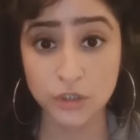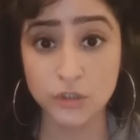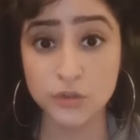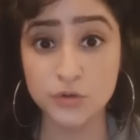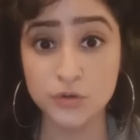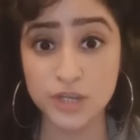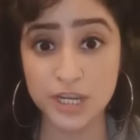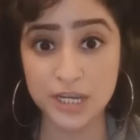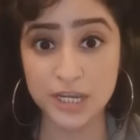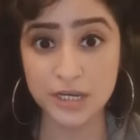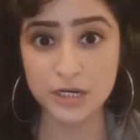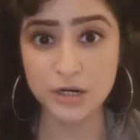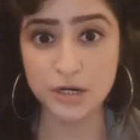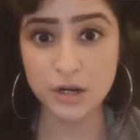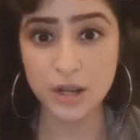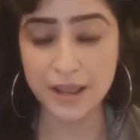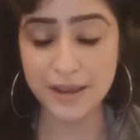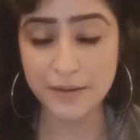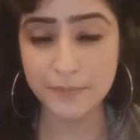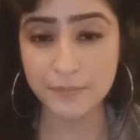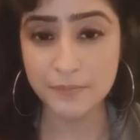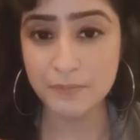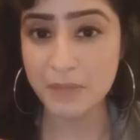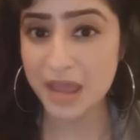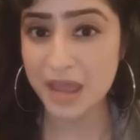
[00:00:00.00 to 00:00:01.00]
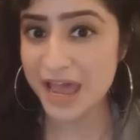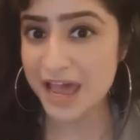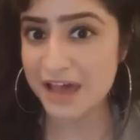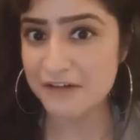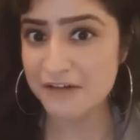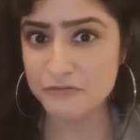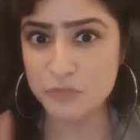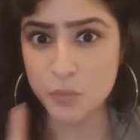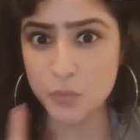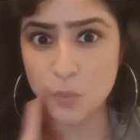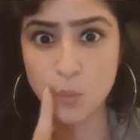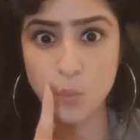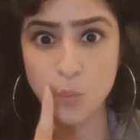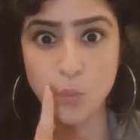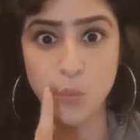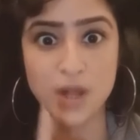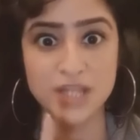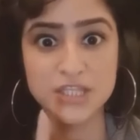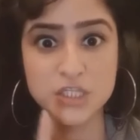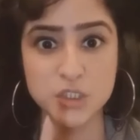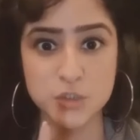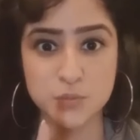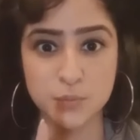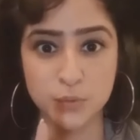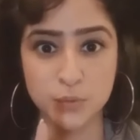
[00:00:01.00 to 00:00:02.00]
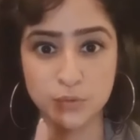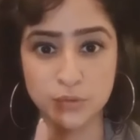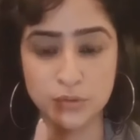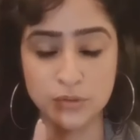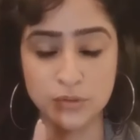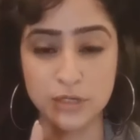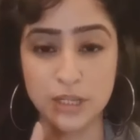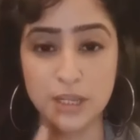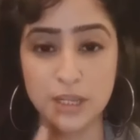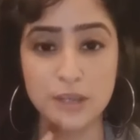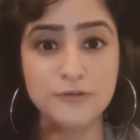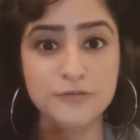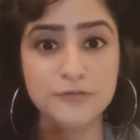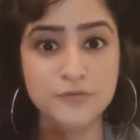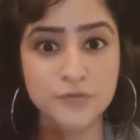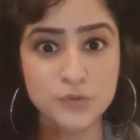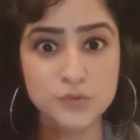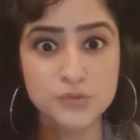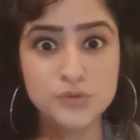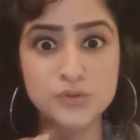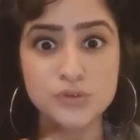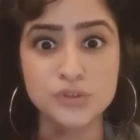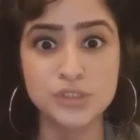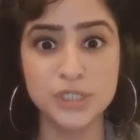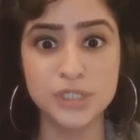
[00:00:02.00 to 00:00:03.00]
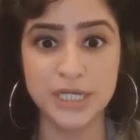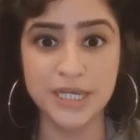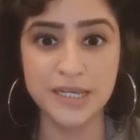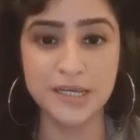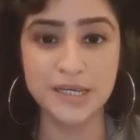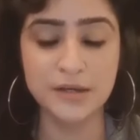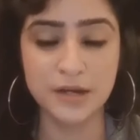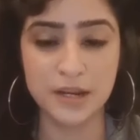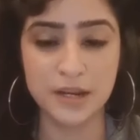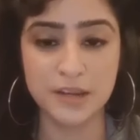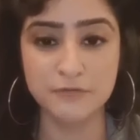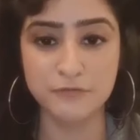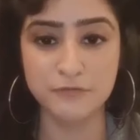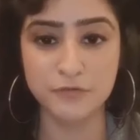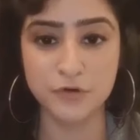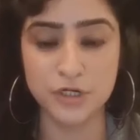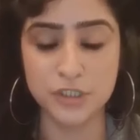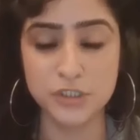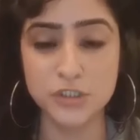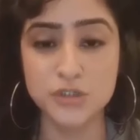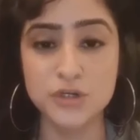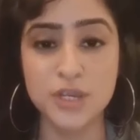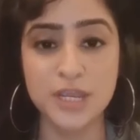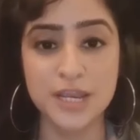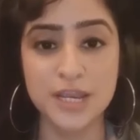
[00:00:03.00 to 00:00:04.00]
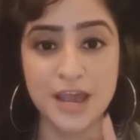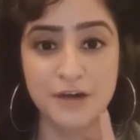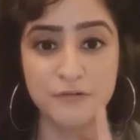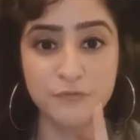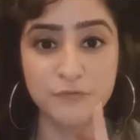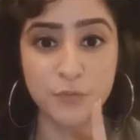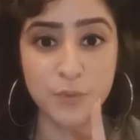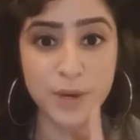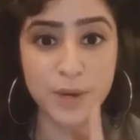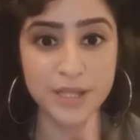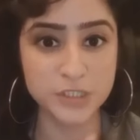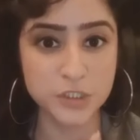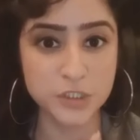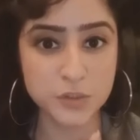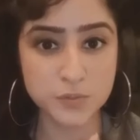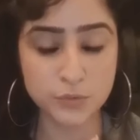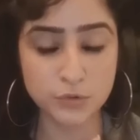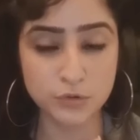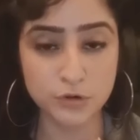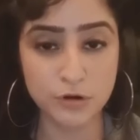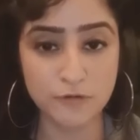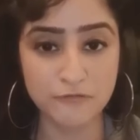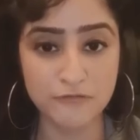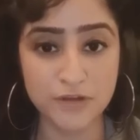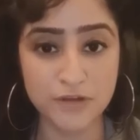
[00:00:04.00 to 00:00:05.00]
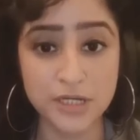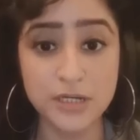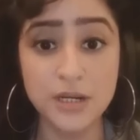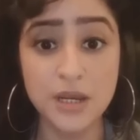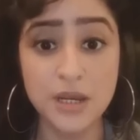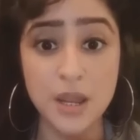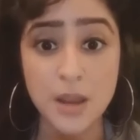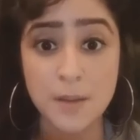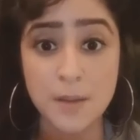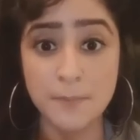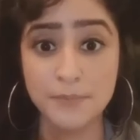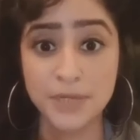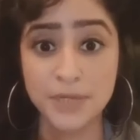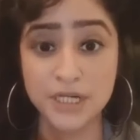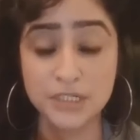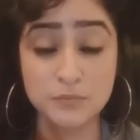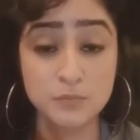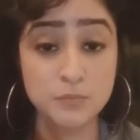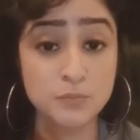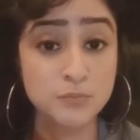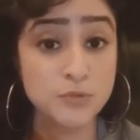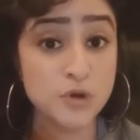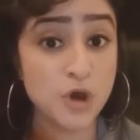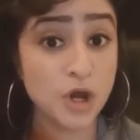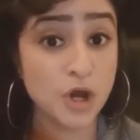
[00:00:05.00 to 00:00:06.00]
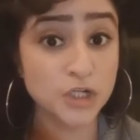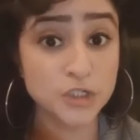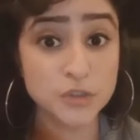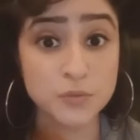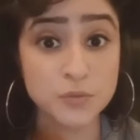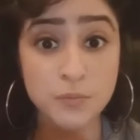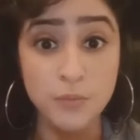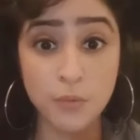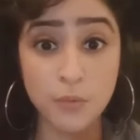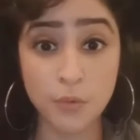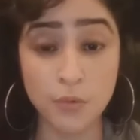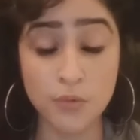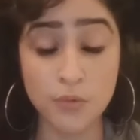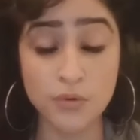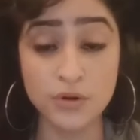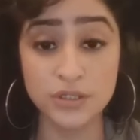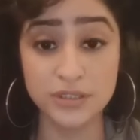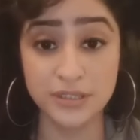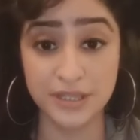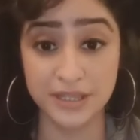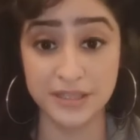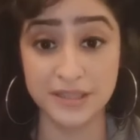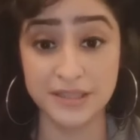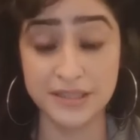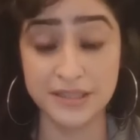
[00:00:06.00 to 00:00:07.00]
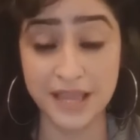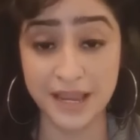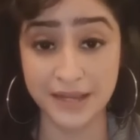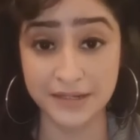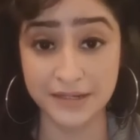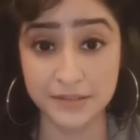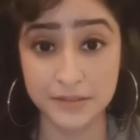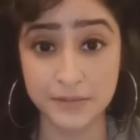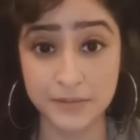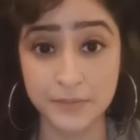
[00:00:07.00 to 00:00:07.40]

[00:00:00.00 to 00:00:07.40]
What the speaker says: You can have one spoon. If you really crave for it, you can have one spoon of it, but not more than that.